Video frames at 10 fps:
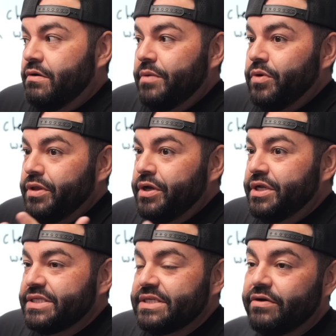I'm really good
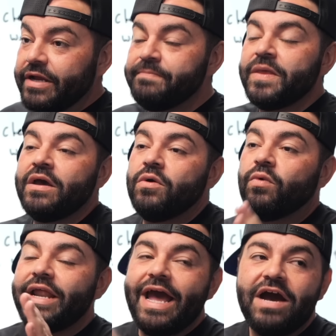at sewing.
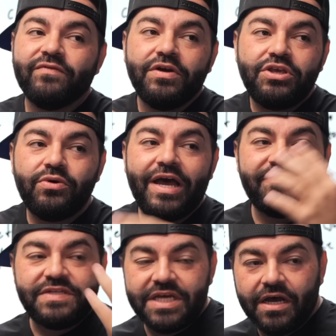Whatever you
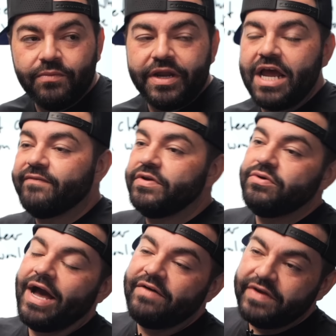have done, whatever you
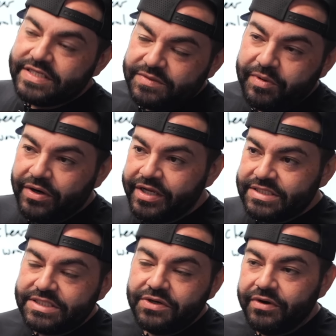have experience
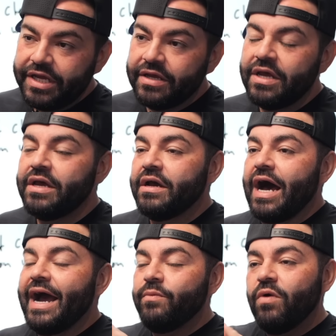doing,
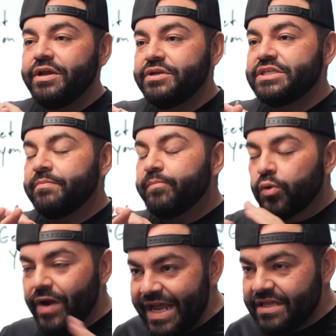I want you to break